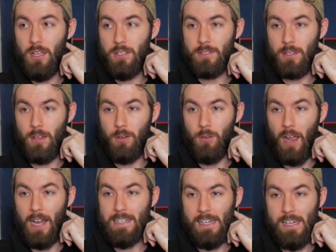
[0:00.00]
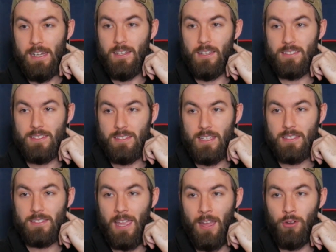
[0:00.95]
So I need
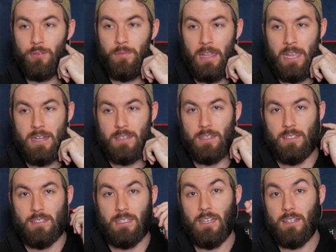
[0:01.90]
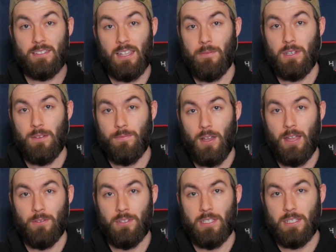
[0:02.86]
6 out of 8 to get a
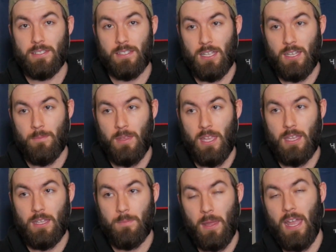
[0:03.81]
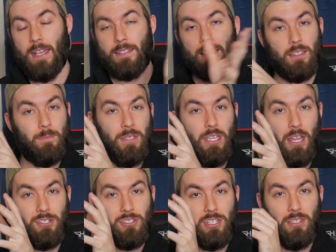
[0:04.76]
75 on the exam and pass at the
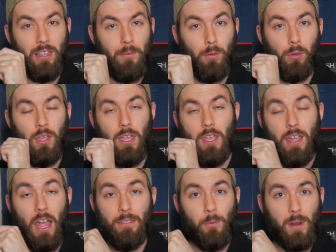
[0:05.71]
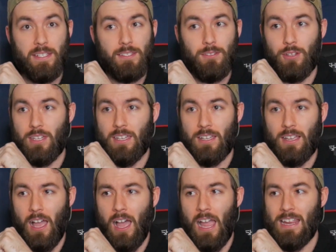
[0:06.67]
PhD level. And the way it's
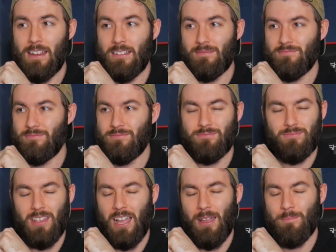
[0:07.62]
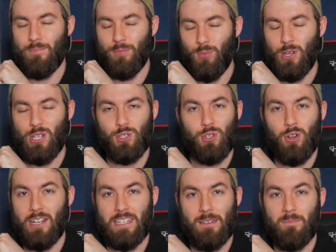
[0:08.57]
looking, I'm pretty sure
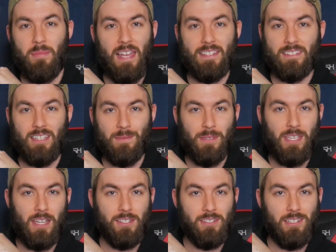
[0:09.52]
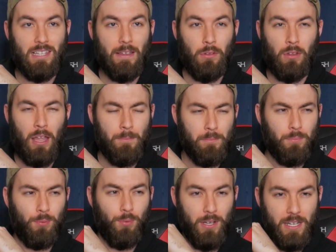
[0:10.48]
I didn't pass at the PhD level. I'm
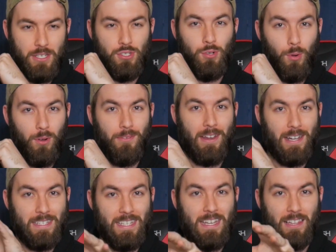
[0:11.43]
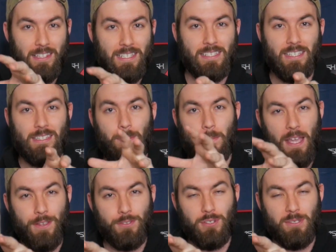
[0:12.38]
pretty sure that I did at least get the
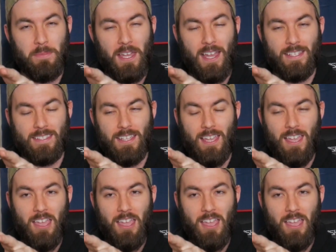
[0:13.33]
master's pass,